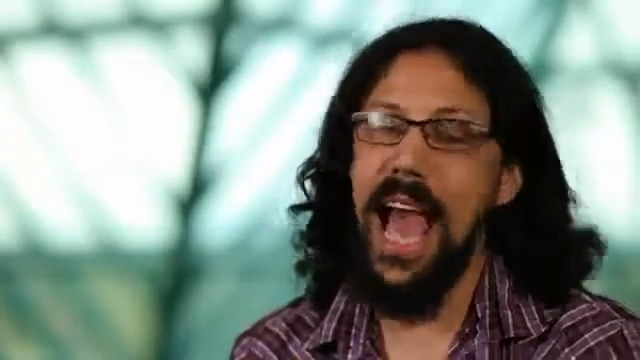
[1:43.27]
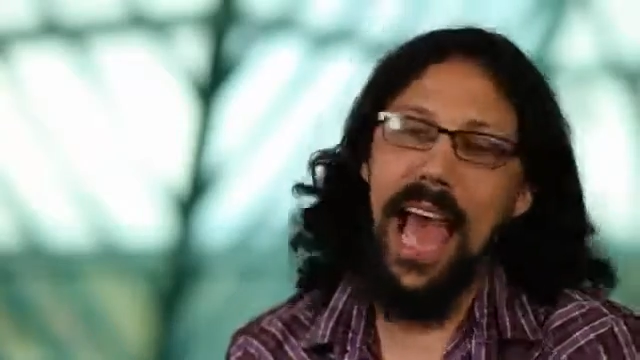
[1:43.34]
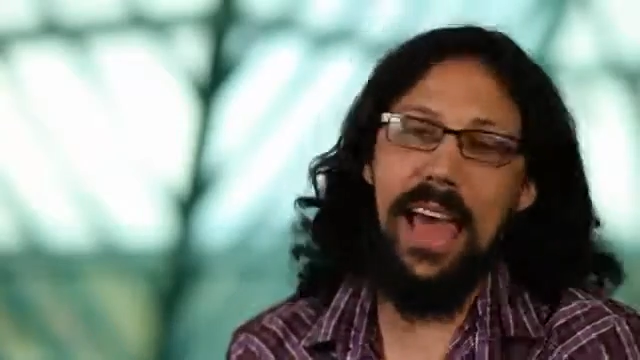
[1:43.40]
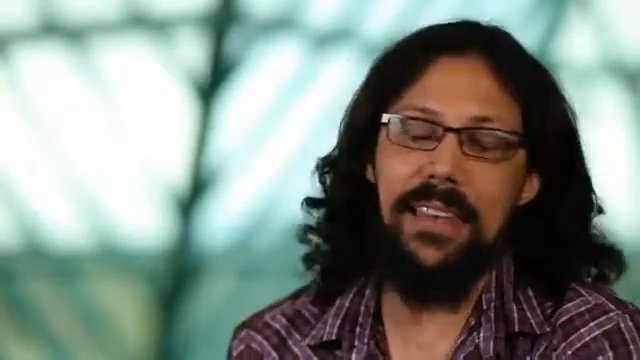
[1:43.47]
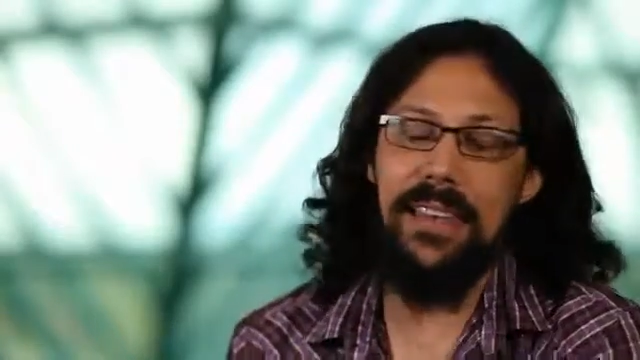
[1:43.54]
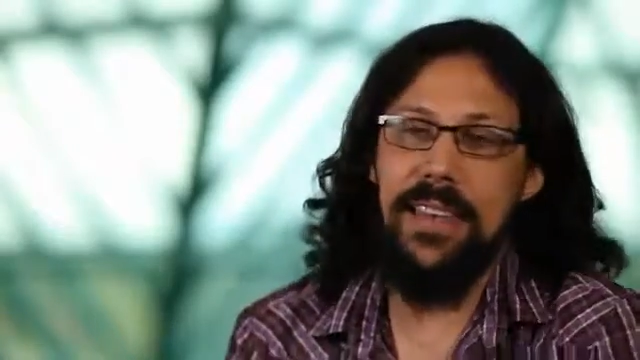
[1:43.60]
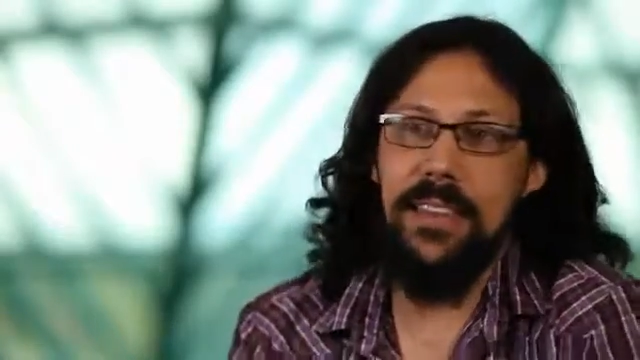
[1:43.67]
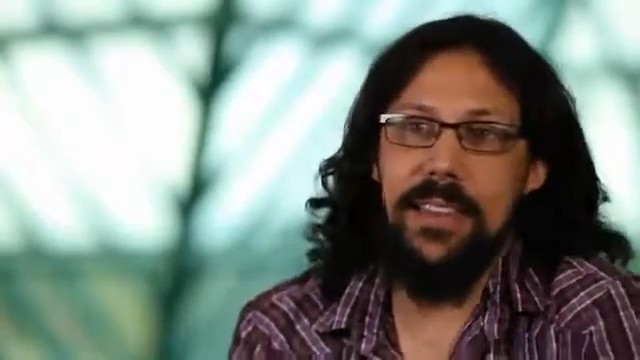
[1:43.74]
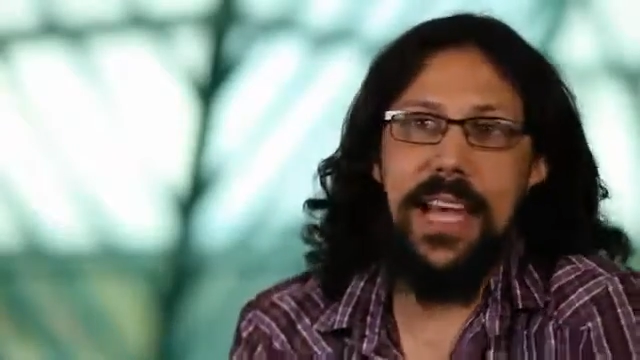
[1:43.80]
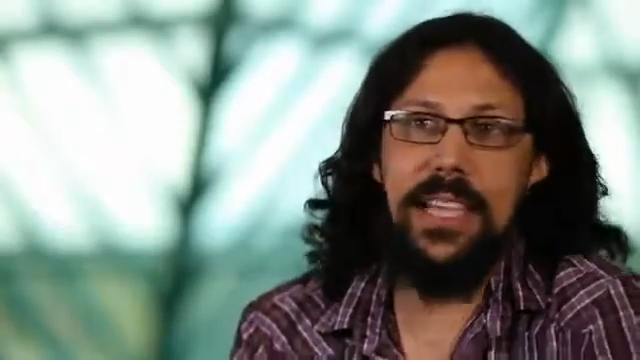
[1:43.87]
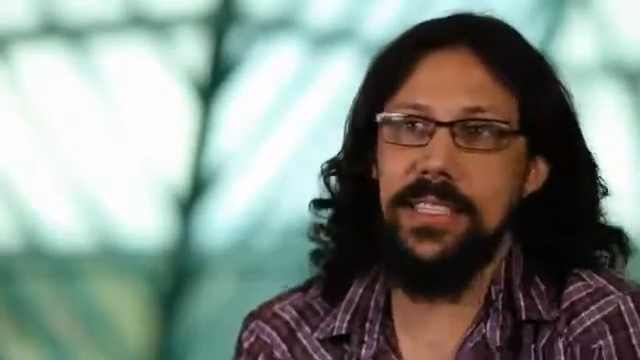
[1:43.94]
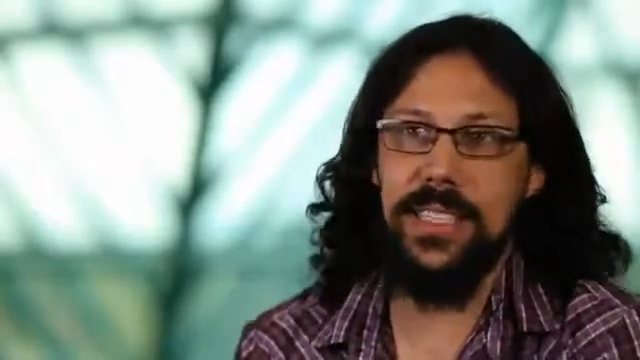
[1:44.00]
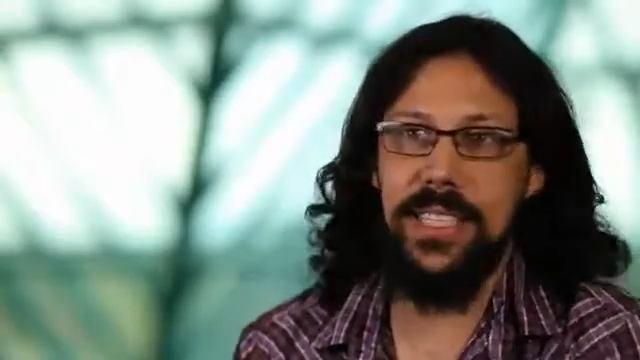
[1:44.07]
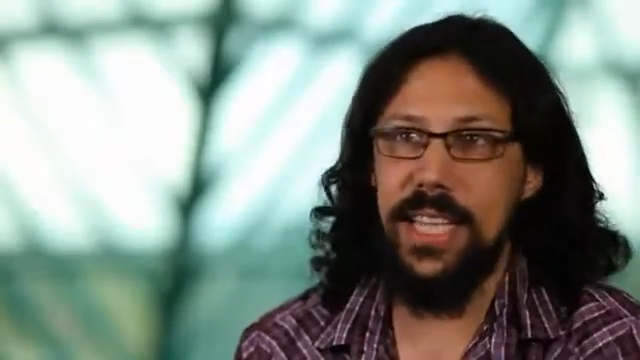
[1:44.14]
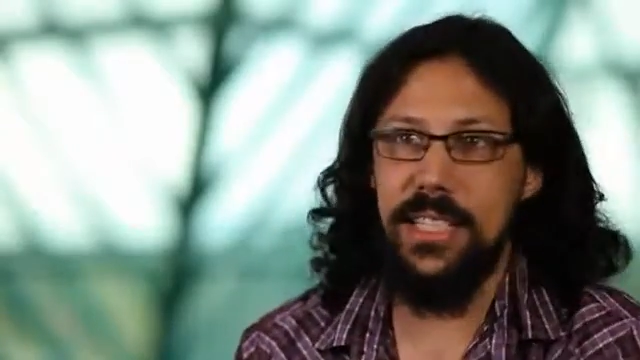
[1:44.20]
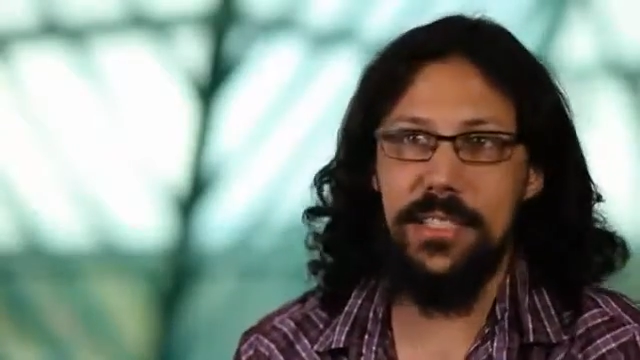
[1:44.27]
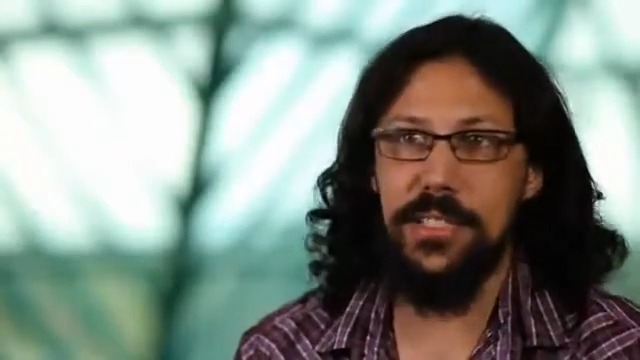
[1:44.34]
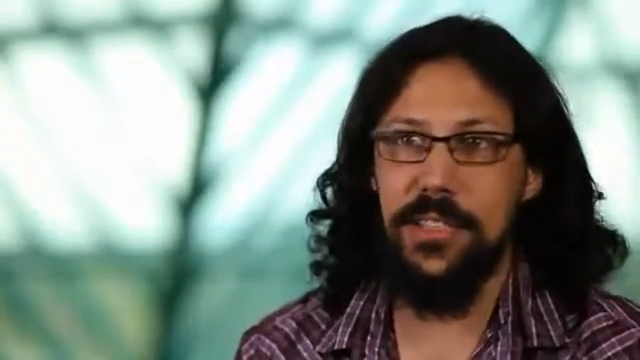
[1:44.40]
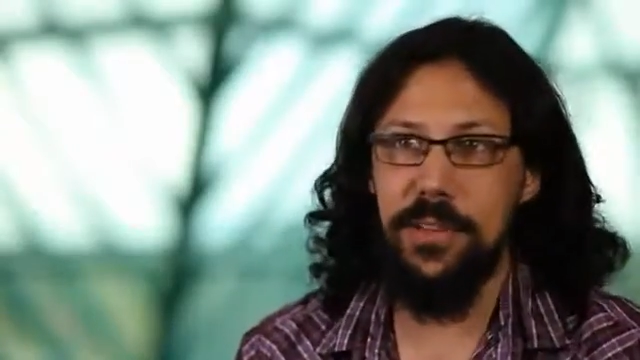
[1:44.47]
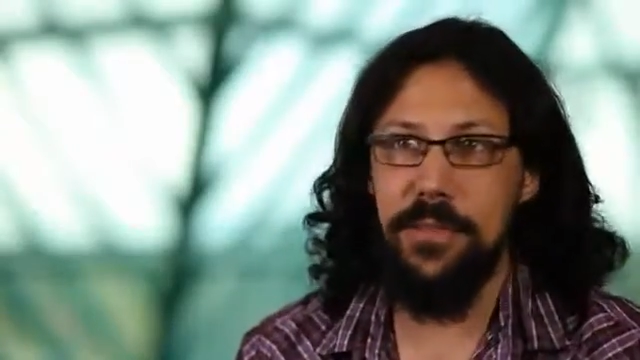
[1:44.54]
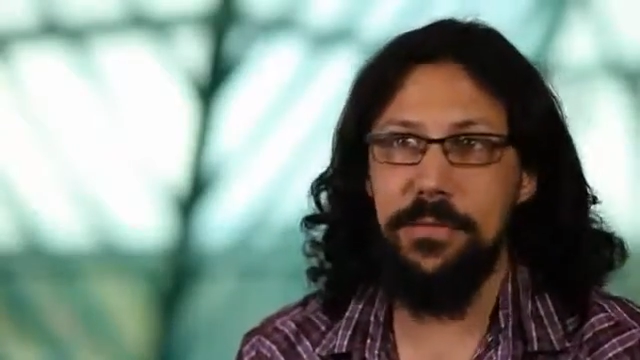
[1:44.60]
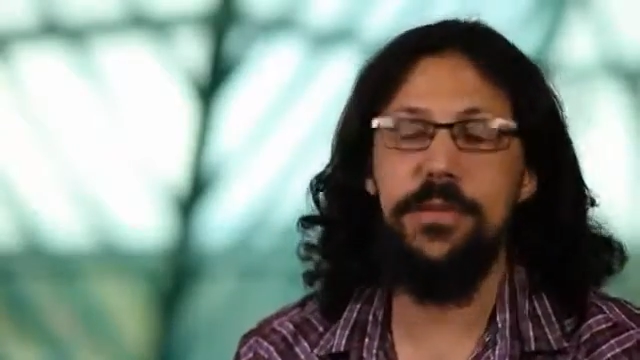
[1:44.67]
and
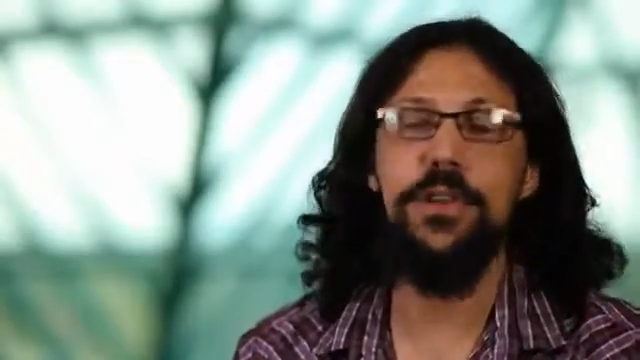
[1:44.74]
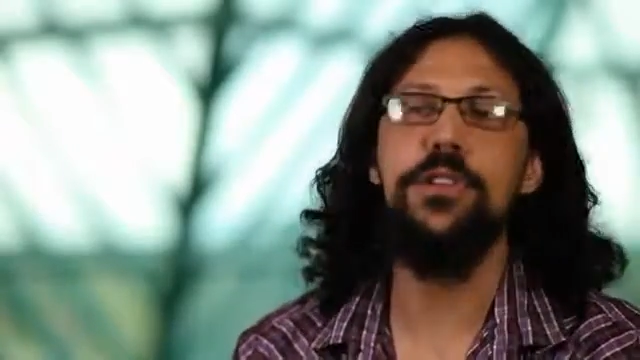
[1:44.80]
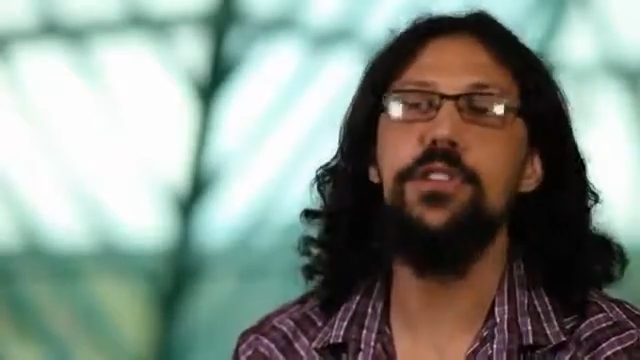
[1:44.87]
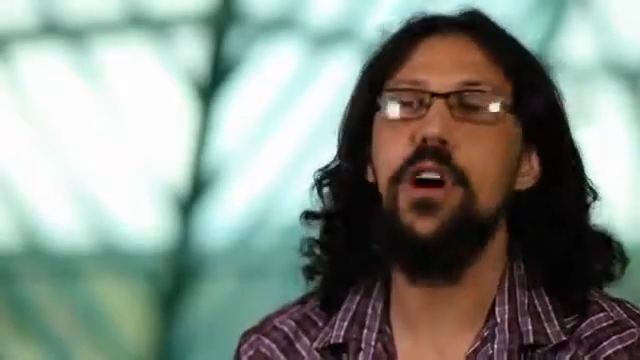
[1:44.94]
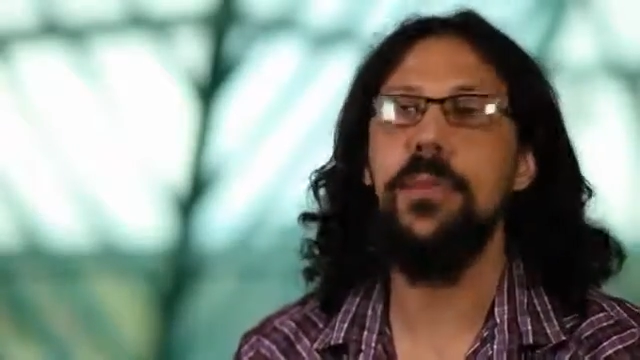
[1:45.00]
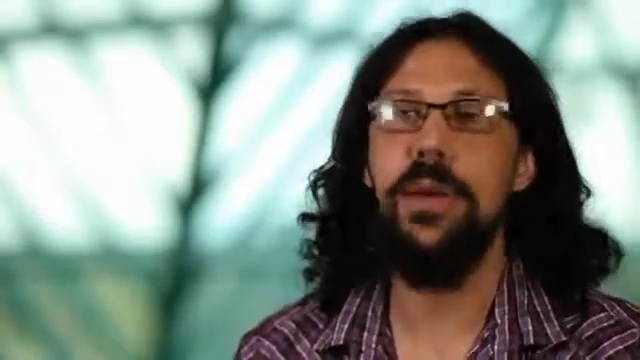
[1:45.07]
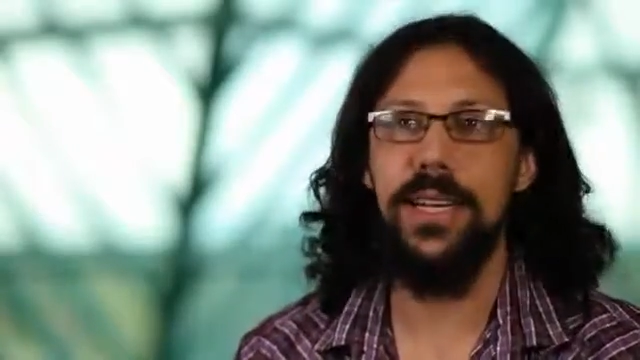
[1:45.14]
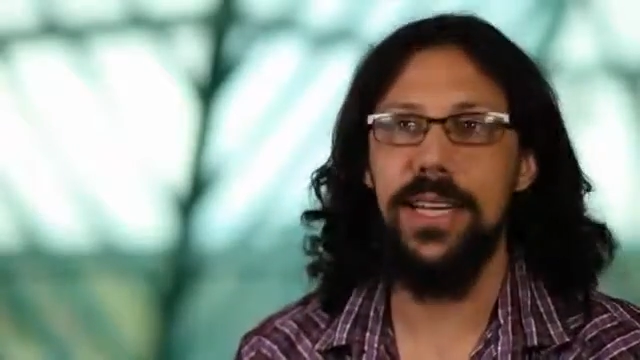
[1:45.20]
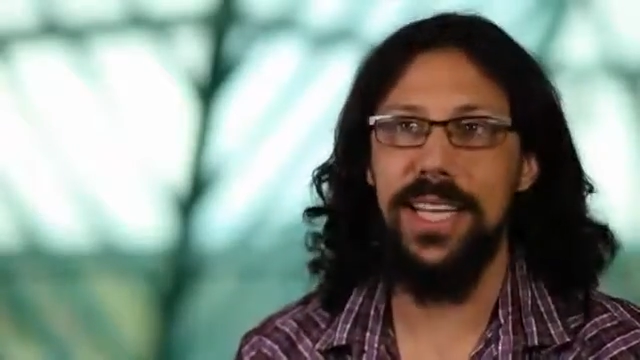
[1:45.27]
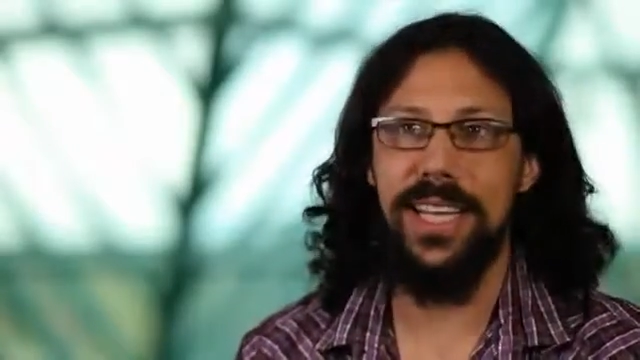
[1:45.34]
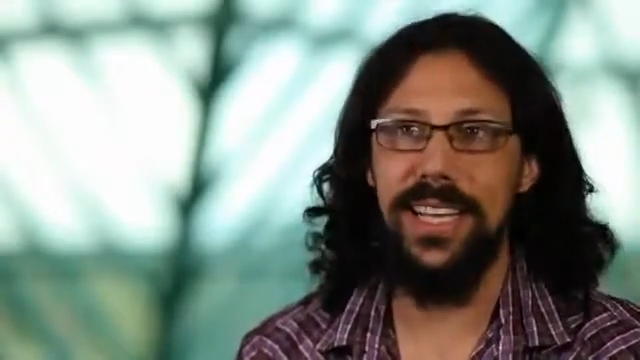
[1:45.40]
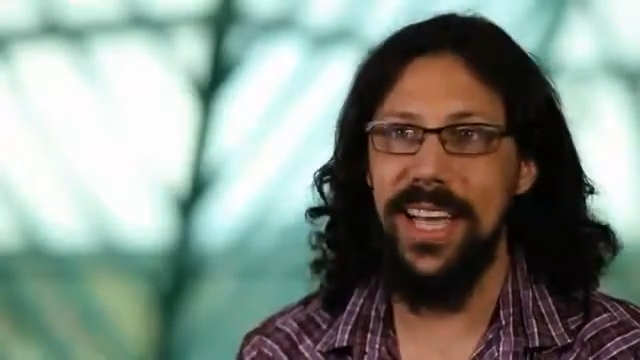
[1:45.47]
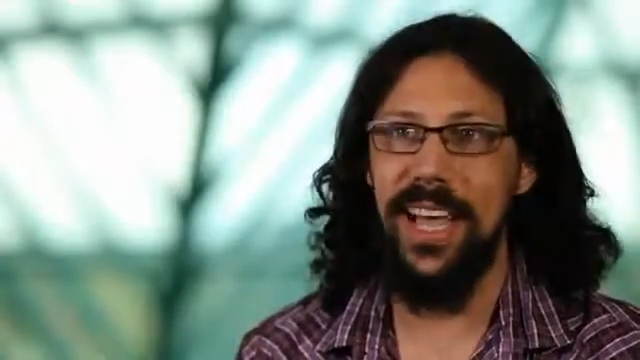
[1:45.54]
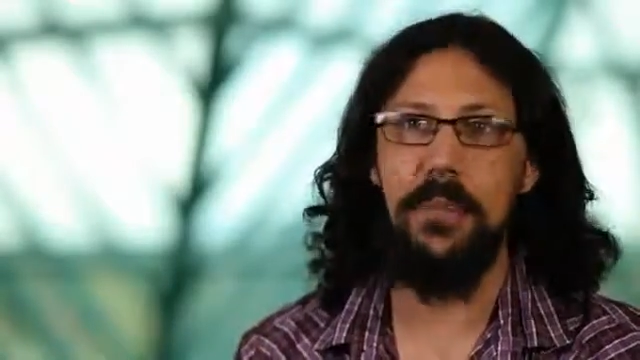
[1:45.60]
that's phenomenally,